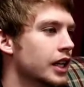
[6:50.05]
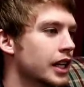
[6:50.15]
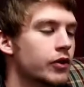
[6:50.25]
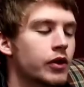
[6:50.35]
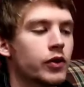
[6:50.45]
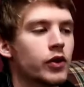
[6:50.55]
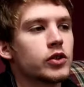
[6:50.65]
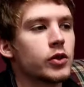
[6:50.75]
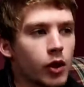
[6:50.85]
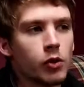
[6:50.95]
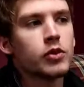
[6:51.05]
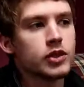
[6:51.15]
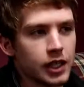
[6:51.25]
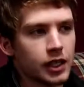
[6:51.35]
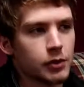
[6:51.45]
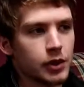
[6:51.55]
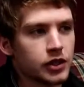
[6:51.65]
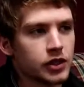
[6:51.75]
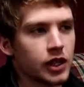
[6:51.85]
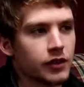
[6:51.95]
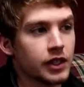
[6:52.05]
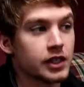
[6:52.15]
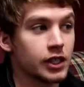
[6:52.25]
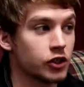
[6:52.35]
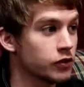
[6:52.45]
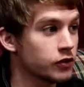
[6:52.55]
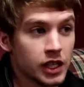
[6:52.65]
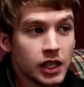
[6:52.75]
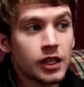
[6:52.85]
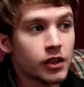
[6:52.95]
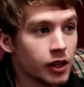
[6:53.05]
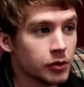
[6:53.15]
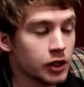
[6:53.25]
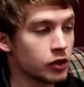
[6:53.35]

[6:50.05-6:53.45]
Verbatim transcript: He referred to it almost like a marriage covenant and said, "You've cheated on me.